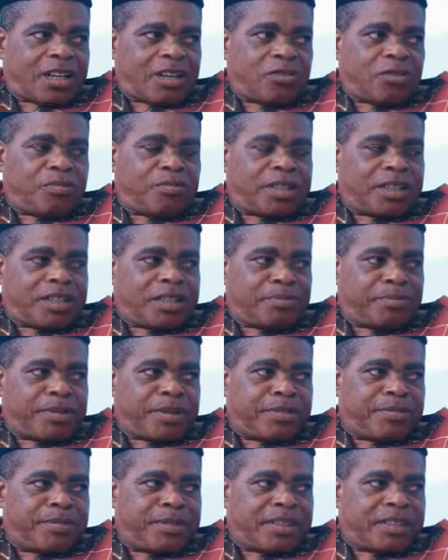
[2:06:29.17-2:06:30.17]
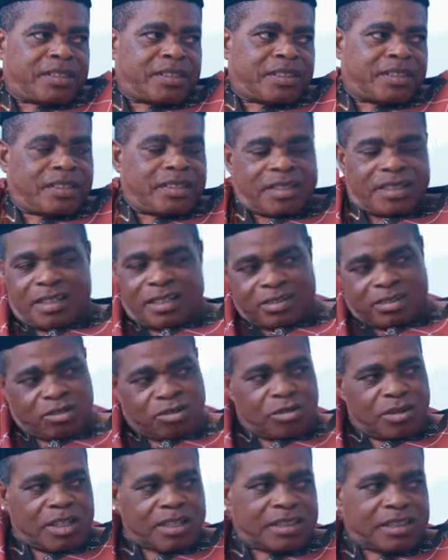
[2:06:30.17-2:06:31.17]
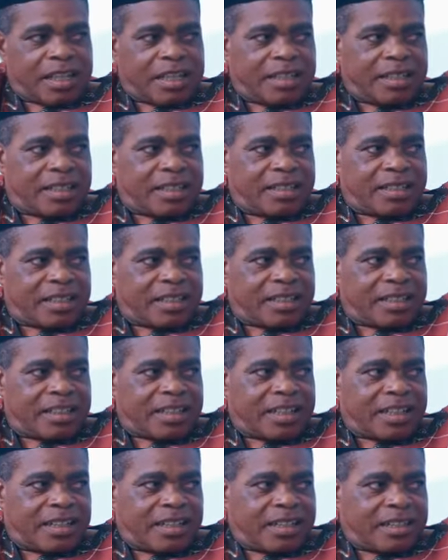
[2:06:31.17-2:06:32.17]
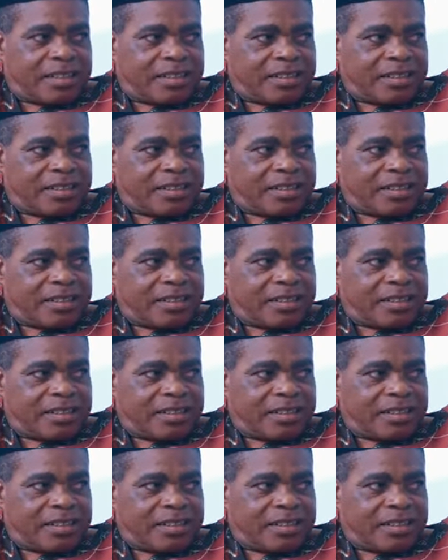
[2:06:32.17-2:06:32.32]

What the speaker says: I will make the payment as soon as I enter the car.